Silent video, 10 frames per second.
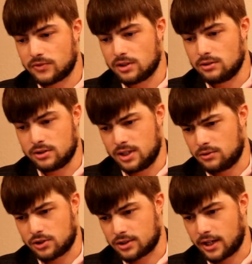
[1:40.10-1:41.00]

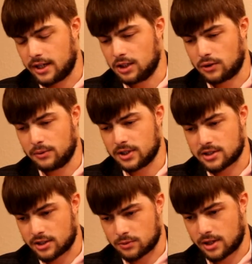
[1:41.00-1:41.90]
Just like Hillary was,
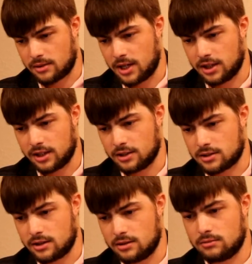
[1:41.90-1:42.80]
that's one of the main things
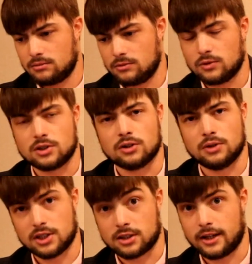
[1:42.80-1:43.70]
that was so
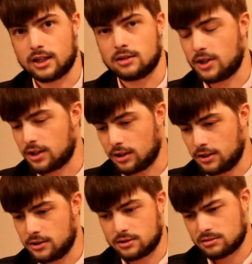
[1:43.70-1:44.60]
disliked about the
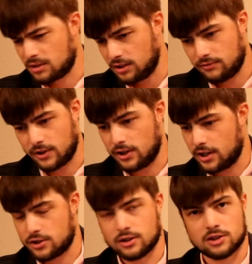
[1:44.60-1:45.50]
Clintons, Clinton
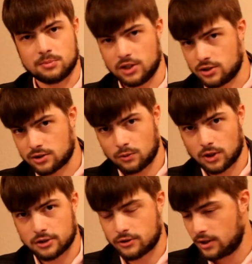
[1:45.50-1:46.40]
Foundation, speeches to
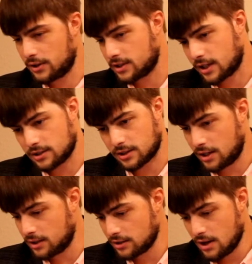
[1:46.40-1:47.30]
Wall Street, all these kinds of
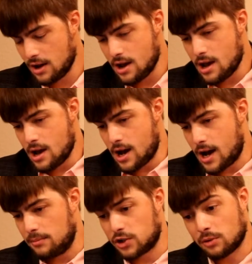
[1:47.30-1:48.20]
things.
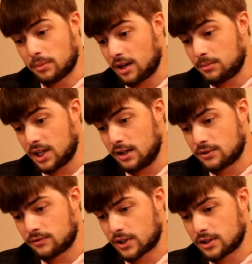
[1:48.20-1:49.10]
Joe Biden behaves
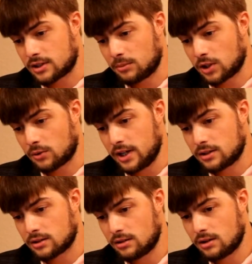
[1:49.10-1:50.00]
in very similar ways.